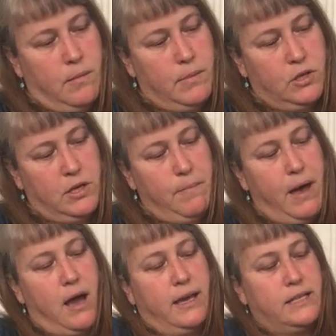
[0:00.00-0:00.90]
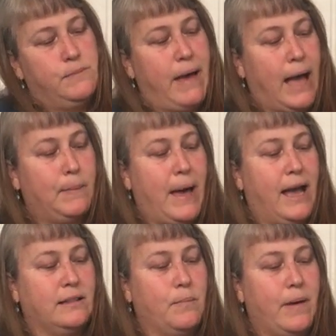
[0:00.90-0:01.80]
Million Pockets
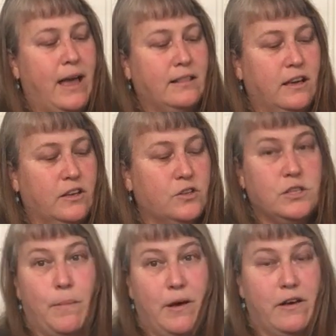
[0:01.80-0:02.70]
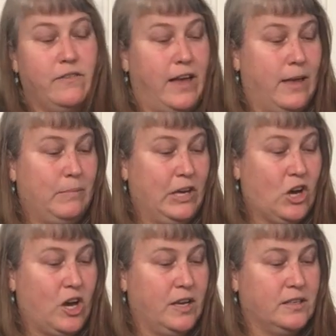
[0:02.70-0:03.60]
backpack, the bag that goes above and
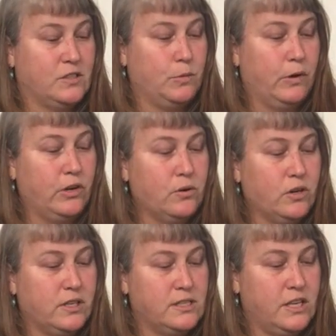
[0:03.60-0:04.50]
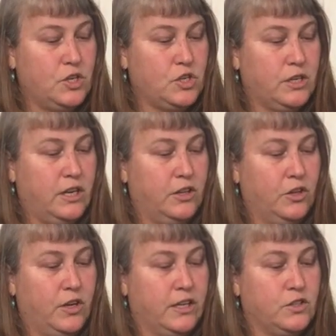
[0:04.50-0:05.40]
beyond. Superior organization,
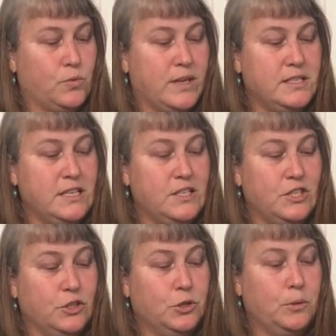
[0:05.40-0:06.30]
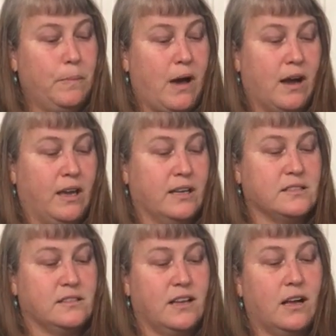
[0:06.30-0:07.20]
including twenty-two
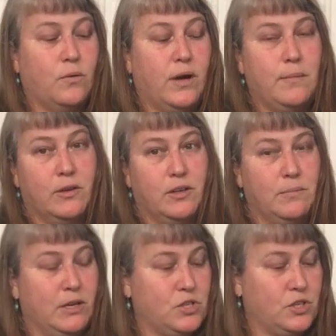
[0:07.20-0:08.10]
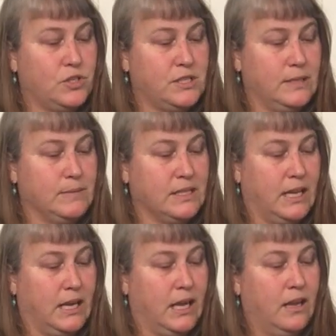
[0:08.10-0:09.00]
pockets. Not quite a million, but it sure seems
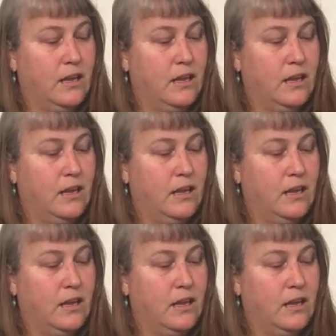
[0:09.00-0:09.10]
like it.